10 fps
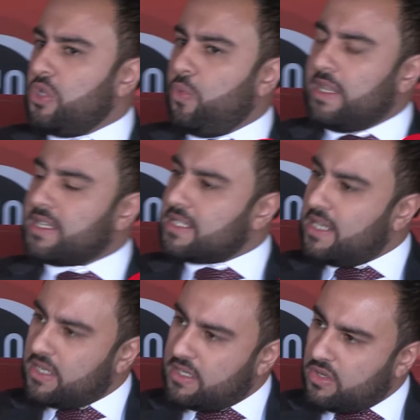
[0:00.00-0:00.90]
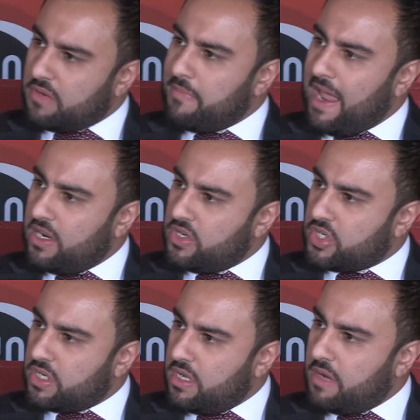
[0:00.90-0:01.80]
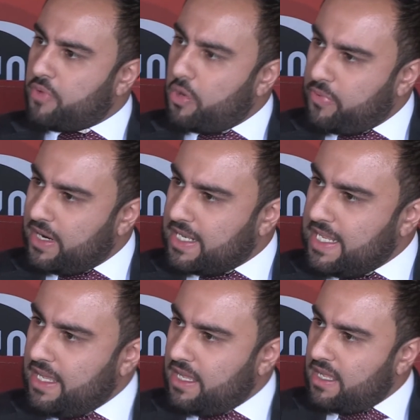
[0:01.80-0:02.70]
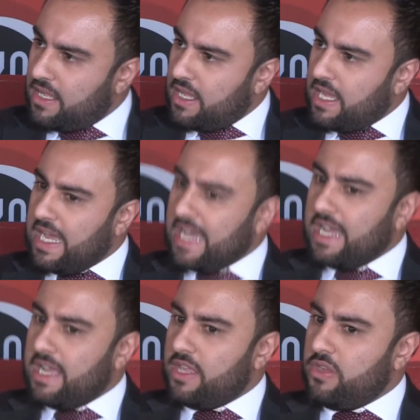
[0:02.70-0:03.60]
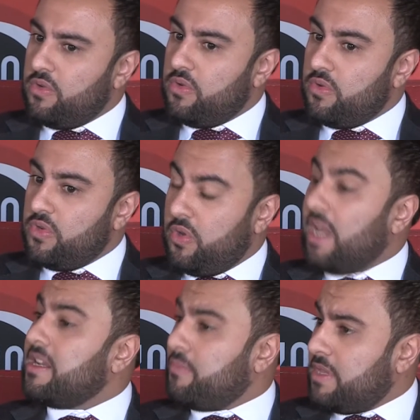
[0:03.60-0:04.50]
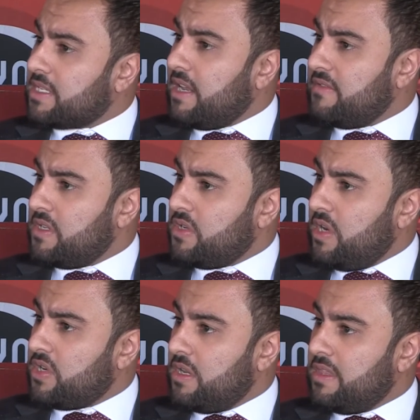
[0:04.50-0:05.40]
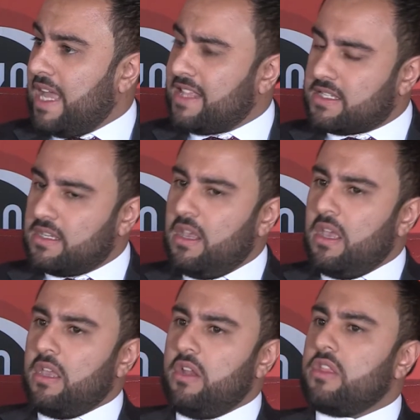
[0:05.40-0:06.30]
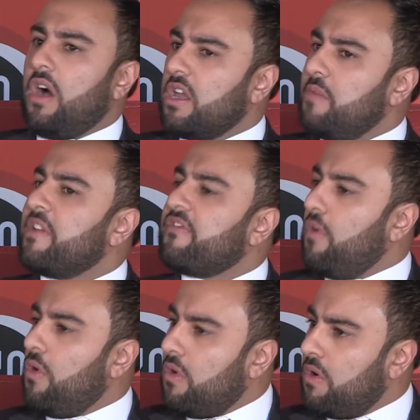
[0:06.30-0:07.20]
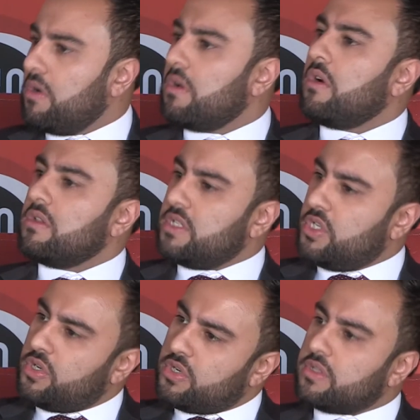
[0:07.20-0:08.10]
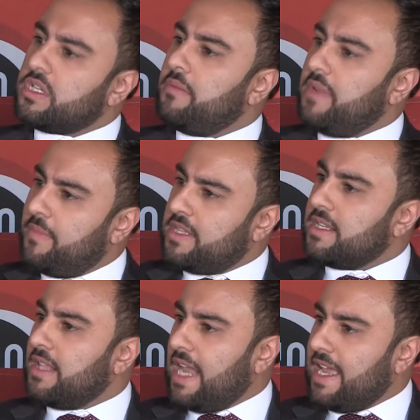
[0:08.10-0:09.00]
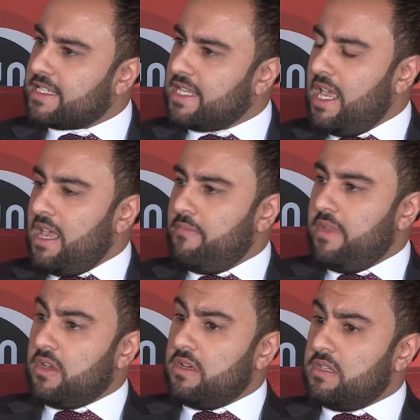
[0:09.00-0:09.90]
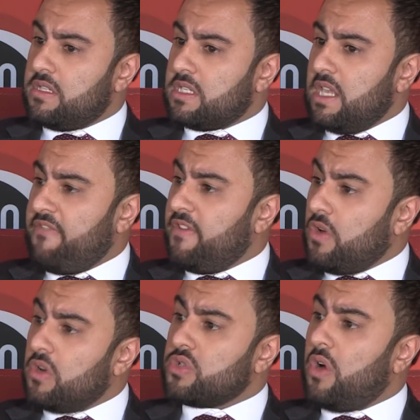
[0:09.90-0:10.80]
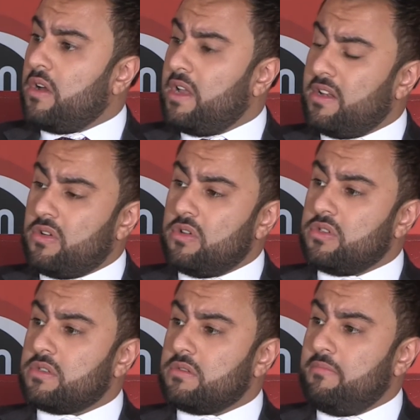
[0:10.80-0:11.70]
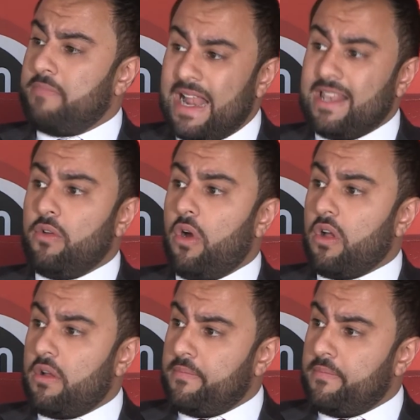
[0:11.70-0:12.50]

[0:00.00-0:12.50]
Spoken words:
you when succession is not managed appropriately, you end up with this kind of situation. And that's the argument for constitutional term limits and the likes, because if it goes wrong, it goes badly wrong.